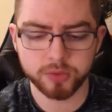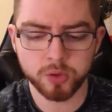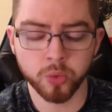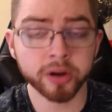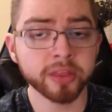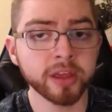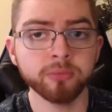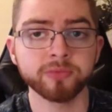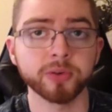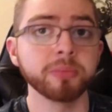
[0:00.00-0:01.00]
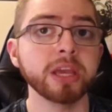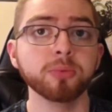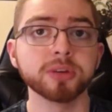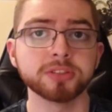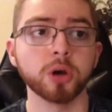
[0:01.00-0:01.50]
one of them for me
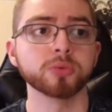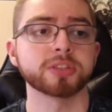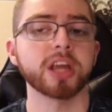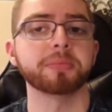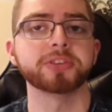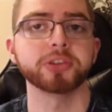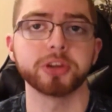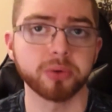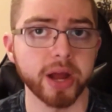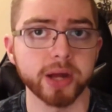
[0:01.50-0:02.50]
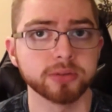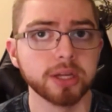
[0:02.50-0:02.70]
was, don't stop until you're proud.